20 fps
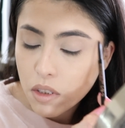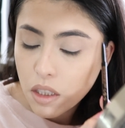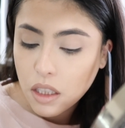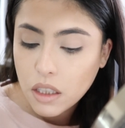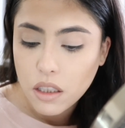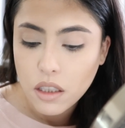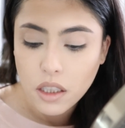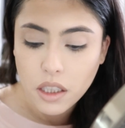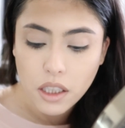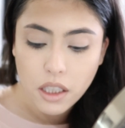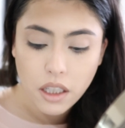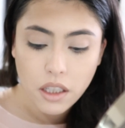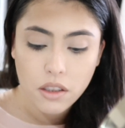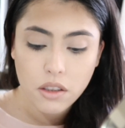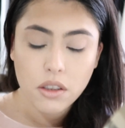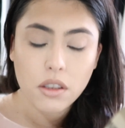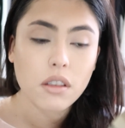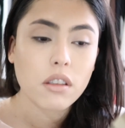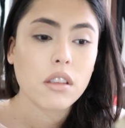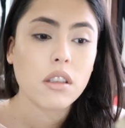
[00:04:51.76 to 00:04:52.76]
And then again,
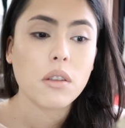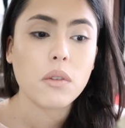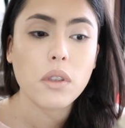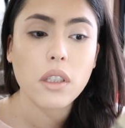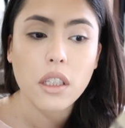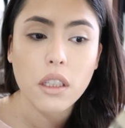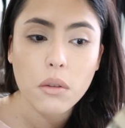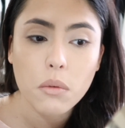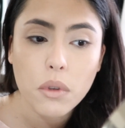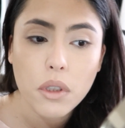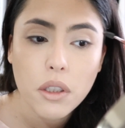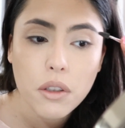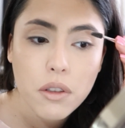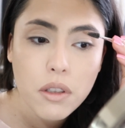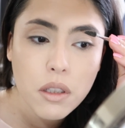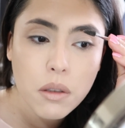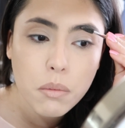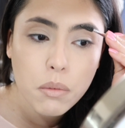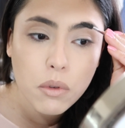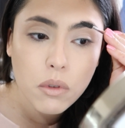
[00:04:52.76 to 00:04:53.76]
you're going to go in with your
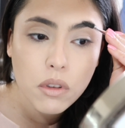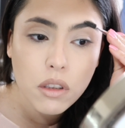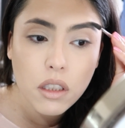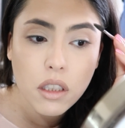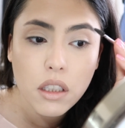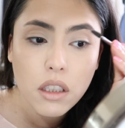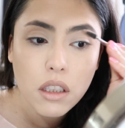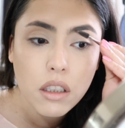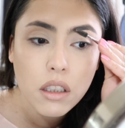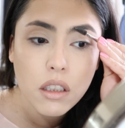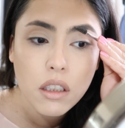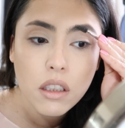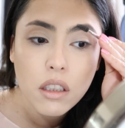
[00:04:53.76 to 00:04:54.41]
spoolie,